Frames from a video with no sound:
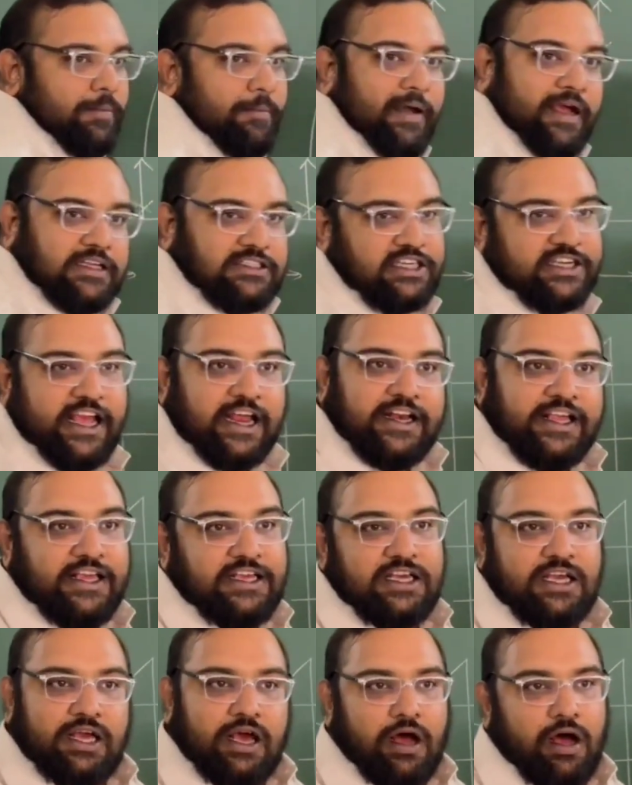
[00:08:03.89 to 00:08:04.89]
because it can
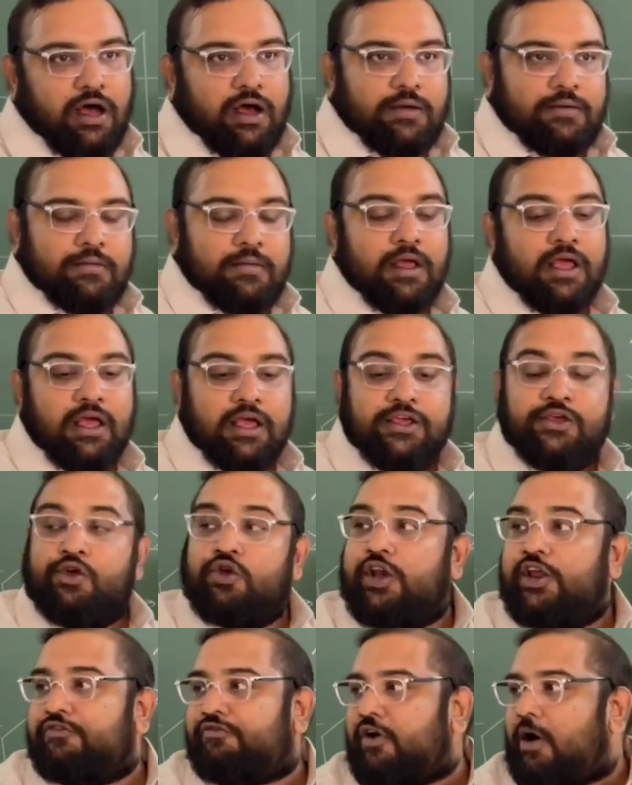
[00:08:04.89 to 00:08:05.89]

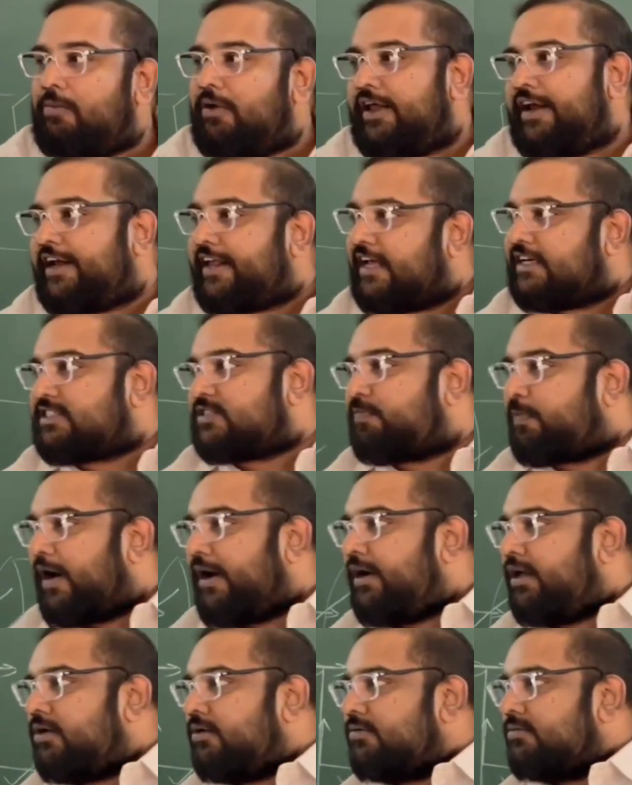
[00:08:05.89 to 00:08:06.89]
uniformly it can
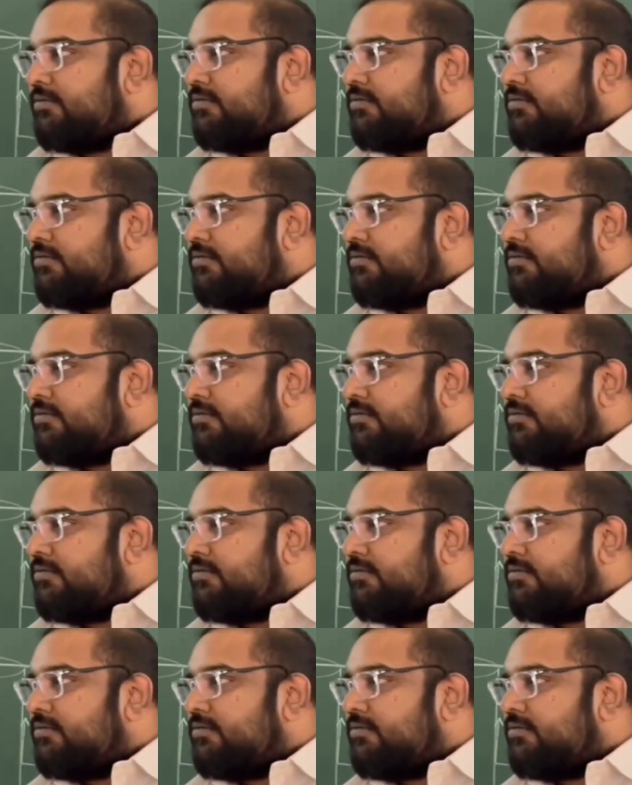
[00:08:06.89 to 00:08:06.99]
spread.